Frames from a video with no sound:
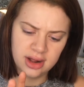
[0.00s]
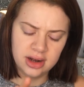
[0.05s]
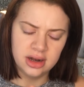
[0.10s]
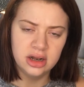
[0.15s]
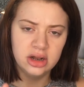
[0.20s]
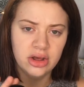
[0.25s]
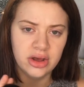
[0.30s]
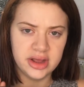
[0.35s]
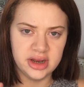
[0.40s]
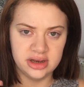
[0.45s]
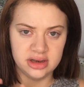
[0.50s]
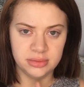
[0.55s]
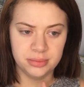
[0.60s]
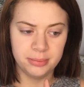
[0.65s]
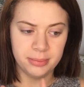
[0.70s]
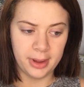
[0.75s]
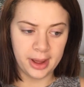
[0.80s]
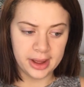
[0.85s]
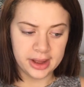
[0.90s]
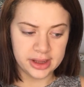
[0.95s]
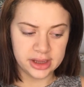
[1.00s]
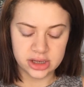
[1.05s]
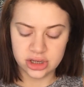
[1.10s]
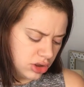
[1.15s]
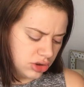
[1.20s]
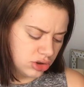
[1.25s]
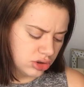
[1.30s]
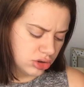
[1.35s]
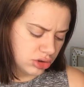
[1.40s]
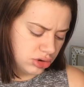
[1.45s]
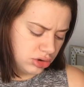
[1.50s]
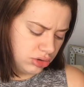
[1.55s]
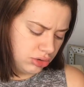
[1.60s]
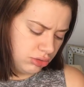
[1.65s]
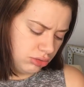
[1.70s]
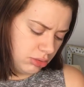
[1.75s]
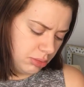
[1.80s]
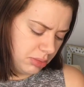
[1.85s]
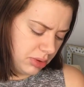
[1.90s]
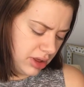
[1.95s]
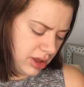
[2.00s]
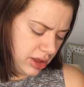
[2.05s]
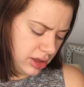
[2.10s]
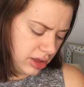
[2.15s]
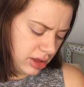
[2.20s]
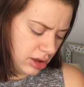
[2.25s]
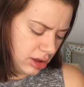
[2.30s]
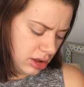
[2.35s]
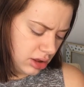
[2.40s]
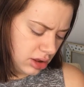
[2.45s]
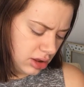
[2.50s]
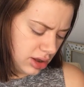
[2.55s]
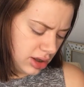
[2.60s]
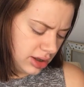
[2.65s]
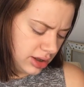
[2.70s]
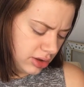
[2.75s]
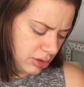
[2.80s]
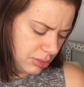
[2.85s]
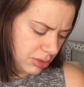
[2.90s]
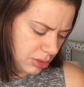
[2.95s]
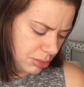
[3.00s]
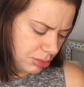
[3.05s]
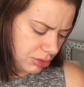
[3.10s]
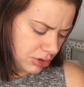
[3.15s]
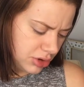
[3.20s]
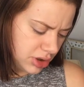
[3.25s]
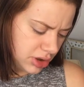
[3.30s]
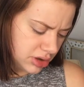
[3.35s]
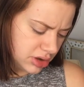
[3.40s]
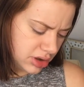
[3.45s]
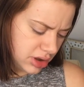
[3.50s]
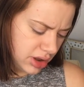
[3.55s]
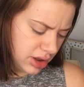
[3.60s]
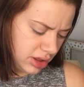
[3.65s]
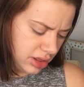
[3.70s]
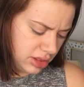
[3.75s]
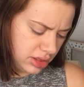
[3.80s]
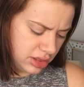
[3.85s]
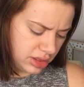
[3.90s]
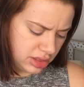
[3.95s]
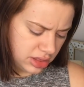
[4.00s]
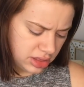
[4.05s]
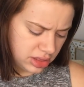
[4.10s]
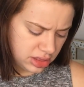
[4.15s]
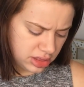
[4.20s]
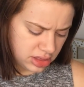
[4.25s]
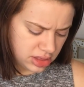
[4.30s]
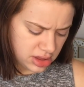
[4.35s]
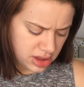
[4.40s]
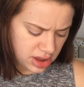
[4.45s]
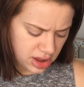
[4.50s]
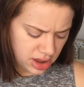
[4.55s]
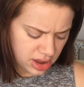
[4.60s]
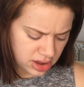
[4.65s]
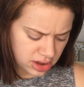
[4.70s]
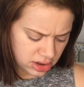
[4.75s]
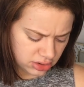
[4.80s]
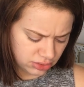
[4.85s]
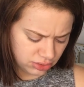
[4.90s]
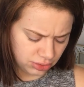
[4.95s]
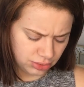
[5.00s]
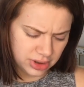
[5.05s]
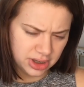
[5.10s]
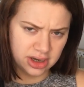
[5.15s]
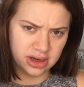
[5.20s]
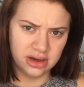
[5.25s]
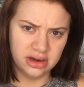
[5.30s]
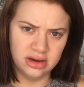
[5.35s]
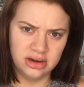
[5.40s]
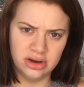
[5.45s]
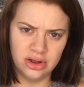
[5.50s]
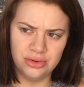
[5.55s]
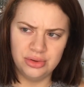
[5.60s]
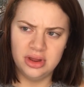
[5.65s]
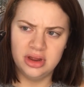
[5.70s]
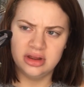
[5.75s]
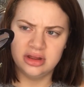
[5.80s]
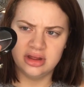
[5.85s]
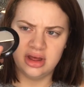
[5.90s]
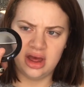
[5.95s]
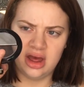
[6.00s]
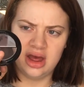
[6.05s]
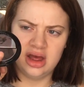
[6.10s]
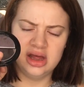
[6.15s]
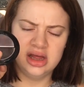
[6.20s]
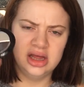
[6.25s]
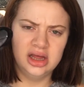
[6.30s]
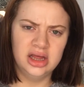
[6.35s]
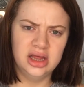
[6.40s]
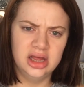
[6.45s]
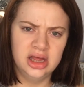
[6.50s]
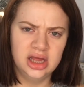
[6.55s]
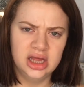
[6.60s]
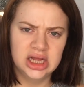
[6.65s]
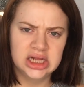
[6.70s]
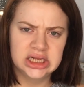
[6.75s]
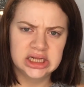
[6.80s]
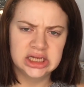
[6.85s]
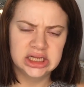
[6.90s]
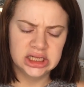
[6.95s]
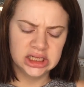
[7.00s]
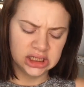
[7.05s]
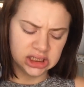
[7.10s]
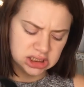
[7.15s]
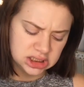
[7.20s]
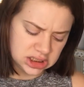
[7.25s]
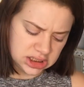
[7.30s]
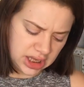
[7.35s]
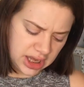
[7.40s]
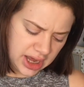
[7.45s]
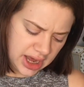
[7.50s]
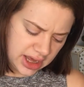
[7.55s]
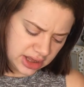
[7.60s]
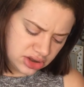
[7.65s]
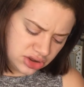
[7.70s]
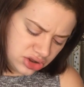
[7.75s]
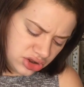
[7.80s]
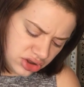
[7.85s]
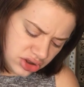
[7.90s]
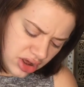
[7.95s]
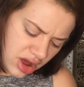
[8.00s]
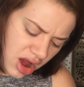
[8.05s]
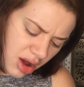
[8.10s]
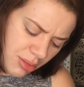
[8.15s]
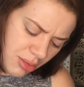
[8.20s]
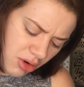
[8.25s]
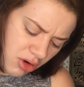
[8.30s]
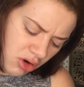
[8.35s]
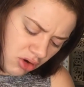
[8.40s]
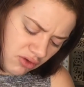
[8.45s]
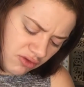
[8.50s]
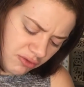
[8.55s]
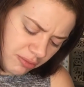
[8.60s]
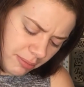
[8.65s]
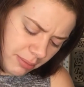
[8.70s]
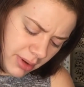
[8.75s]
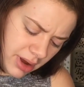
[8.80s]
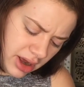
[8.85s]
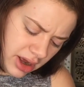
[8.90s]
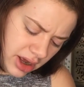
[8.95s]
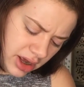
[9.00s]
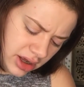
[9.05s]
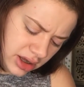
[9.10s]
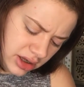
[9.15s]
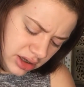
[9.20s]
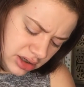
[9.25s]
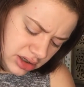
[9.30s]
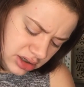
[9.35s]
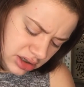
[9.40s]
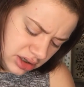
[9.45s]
light beige. Just going to pick a little bit of product in there. Oh, and notice that it has just come off, but